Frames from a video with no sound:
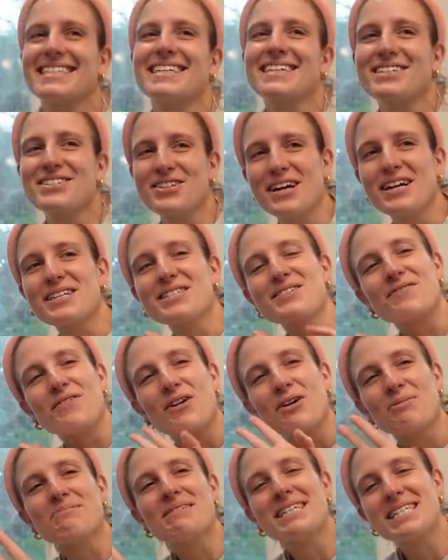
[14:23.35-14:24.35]
to
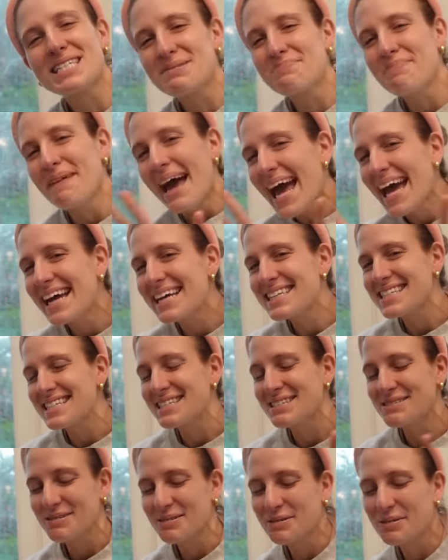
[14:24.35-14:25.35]
transform this space
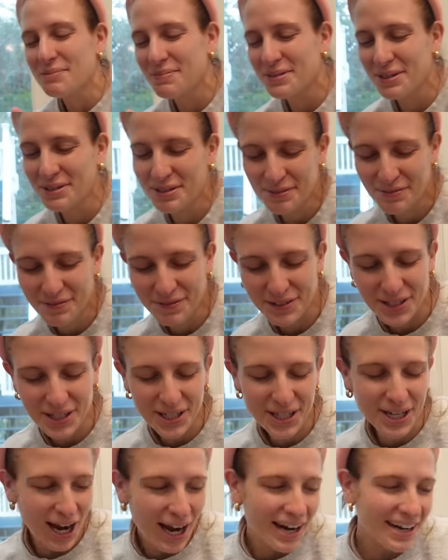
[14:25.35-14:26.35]
into a beautiful
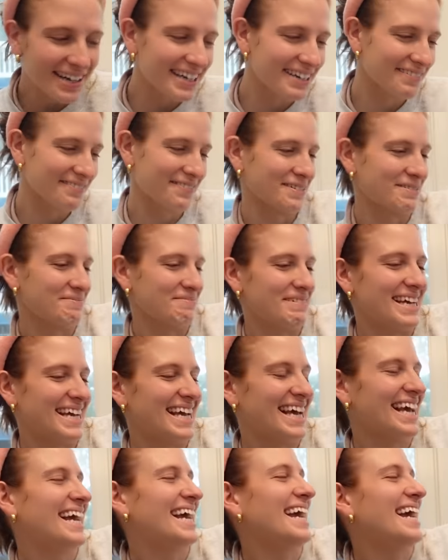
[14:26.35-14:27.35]
garden for
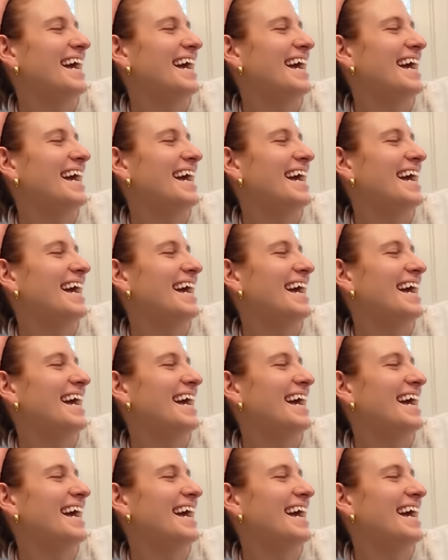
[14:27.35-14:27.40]
me.